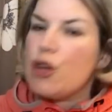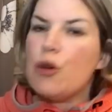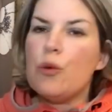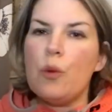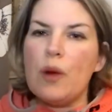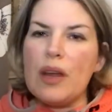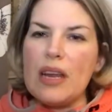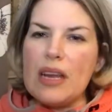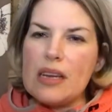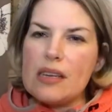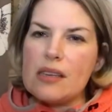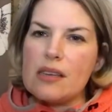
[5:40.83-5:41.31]

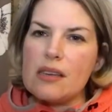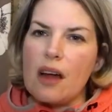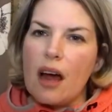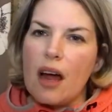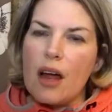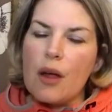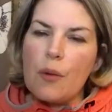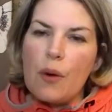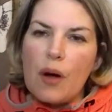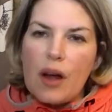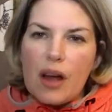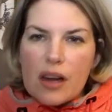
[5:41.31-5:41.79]
weeks die
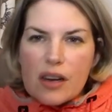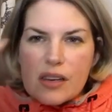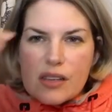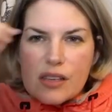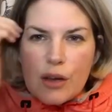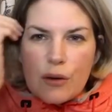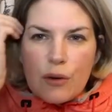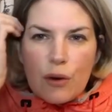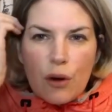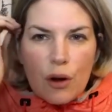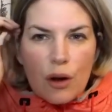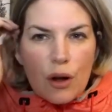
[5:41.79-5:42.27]
work, so
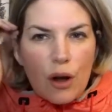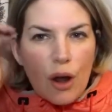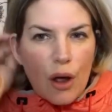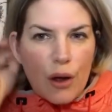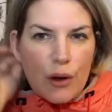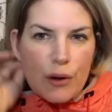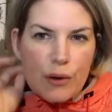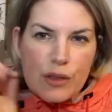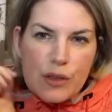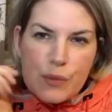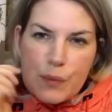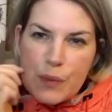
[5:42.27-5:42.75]
not
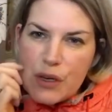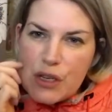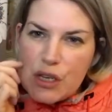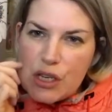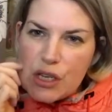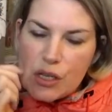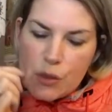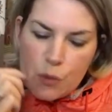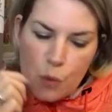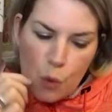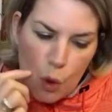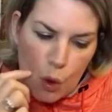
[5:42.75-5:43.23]
loads, but
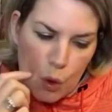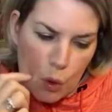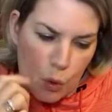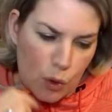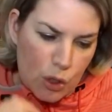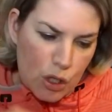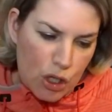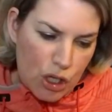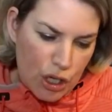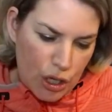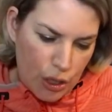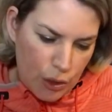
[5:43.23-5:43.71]
just one or
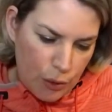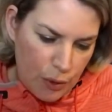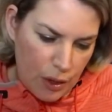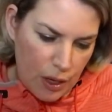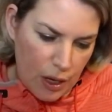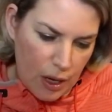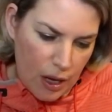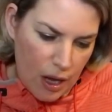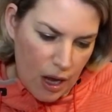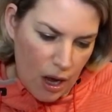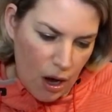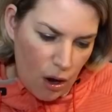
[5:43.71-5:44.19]
two
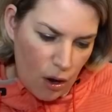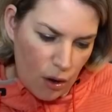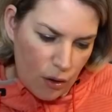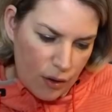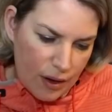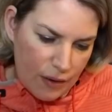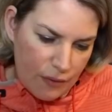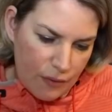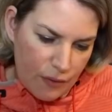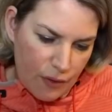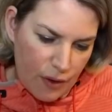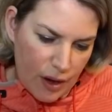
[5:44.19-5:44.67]
on
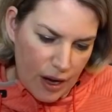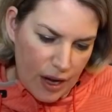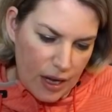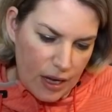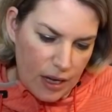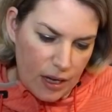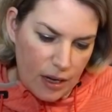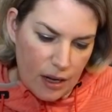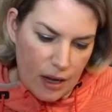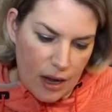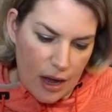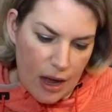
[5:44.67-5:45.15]
every
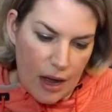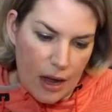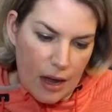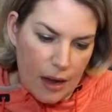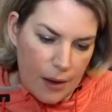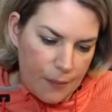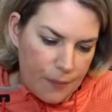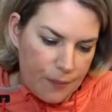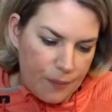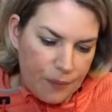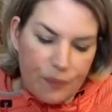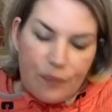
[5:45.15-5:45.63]

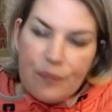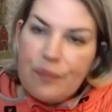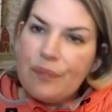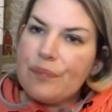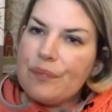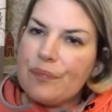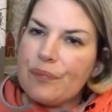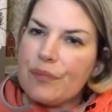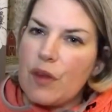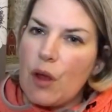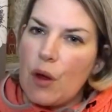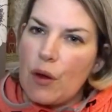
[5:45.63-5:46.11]

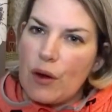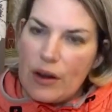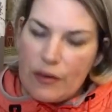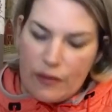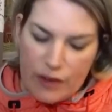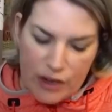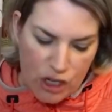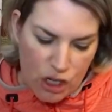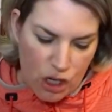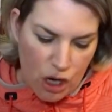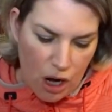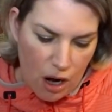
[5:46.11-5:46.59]

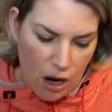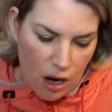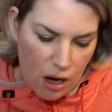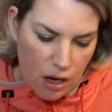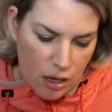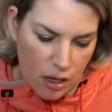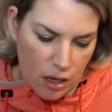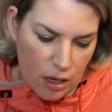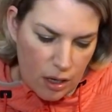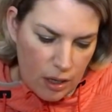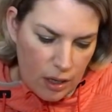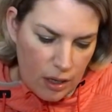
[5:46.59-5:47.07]
chart.
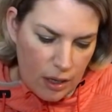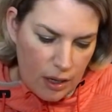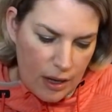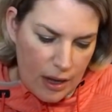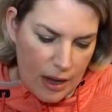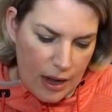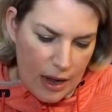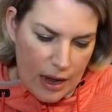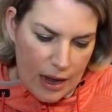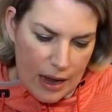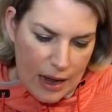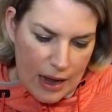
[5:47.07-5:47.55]

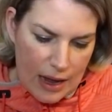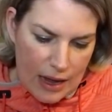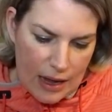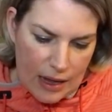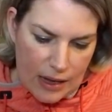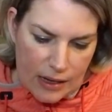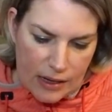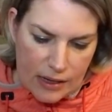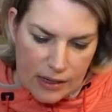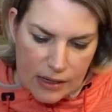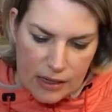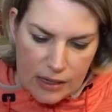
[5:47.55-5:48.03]

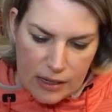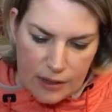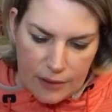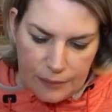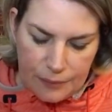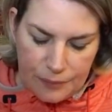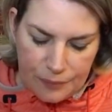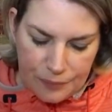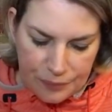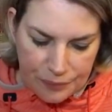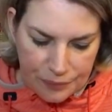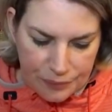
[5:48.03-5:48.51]
And
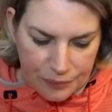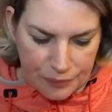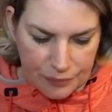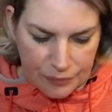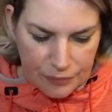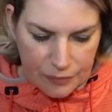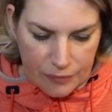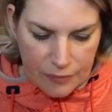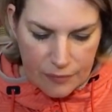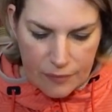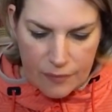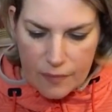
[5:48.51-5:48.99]

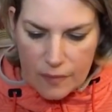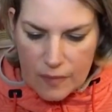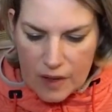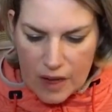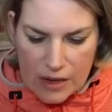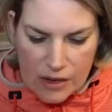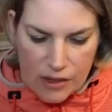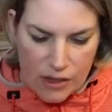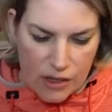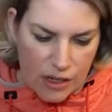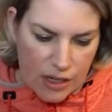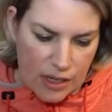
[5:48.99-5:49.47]
I'm
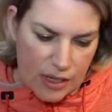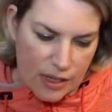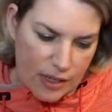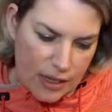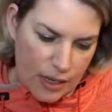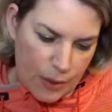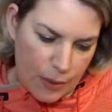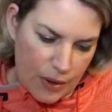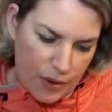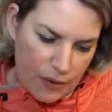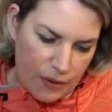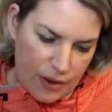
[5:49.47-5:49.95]
just going to see
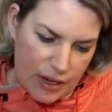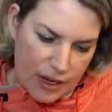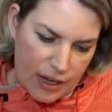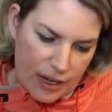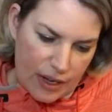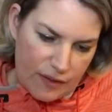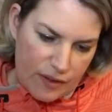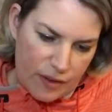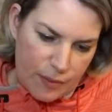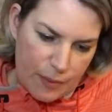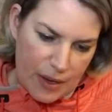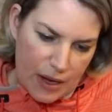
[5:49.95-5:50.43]
whether it
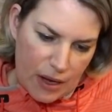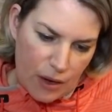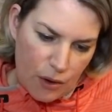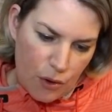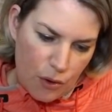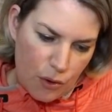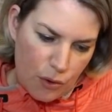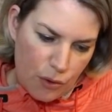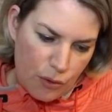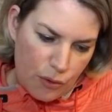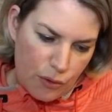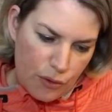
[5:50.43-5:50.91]
gives me a
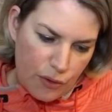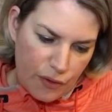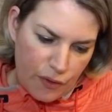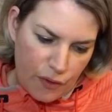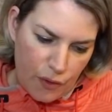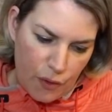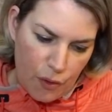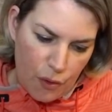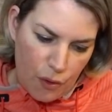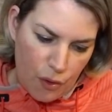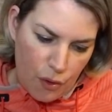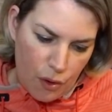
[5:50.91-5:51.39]
code
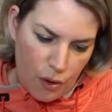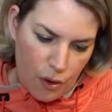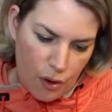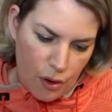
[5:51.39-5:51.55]
for.